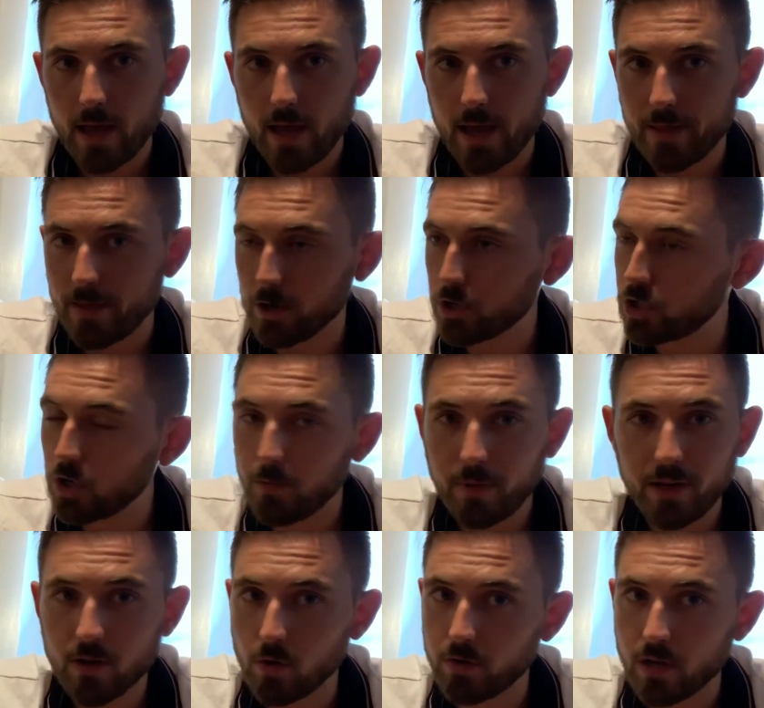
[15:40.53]
And there should be
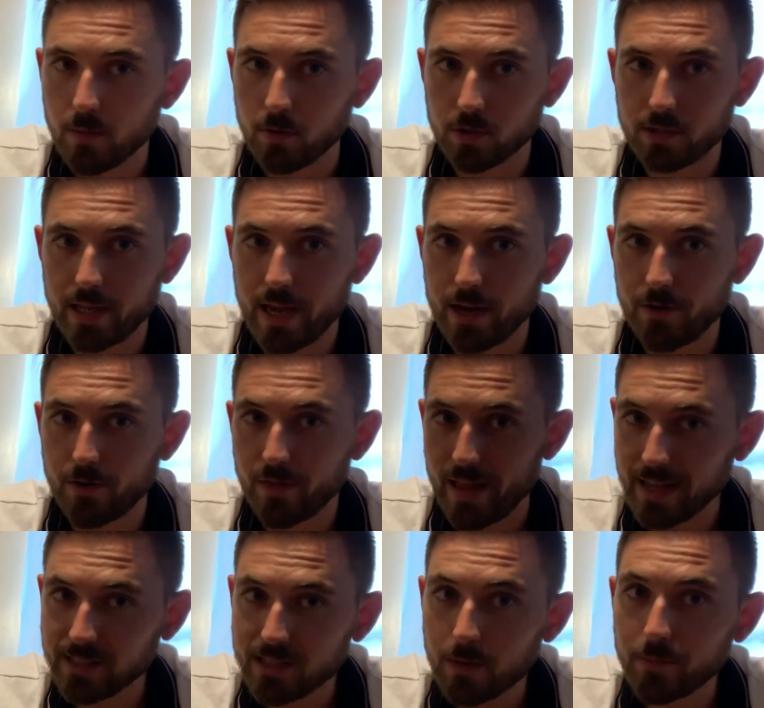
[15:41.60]
no double standard.
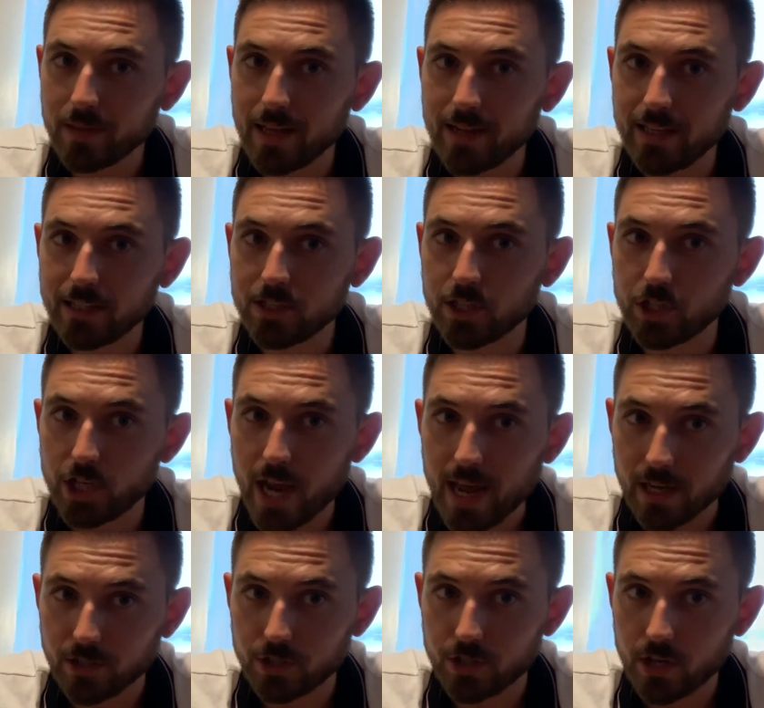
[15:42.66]
That's something that needs to
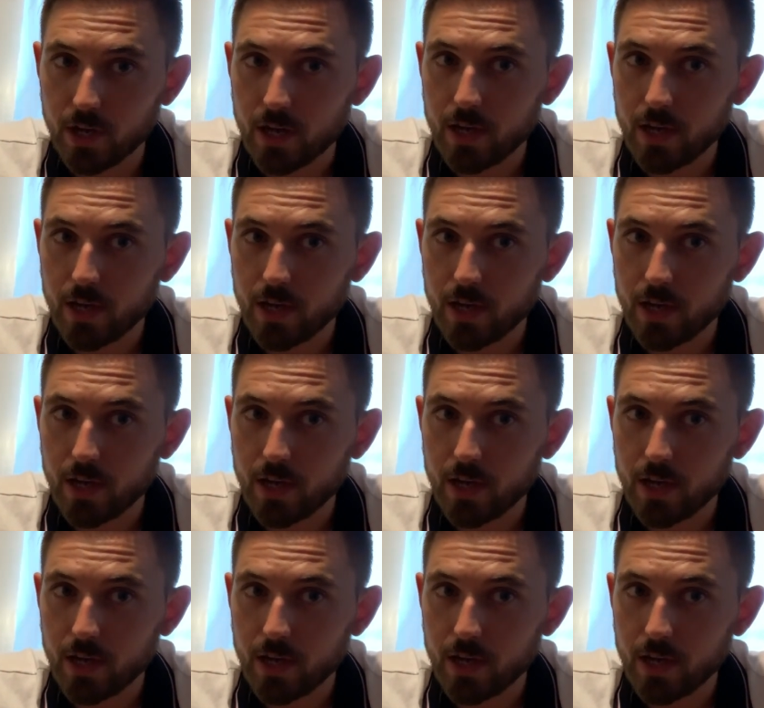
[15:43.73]
change.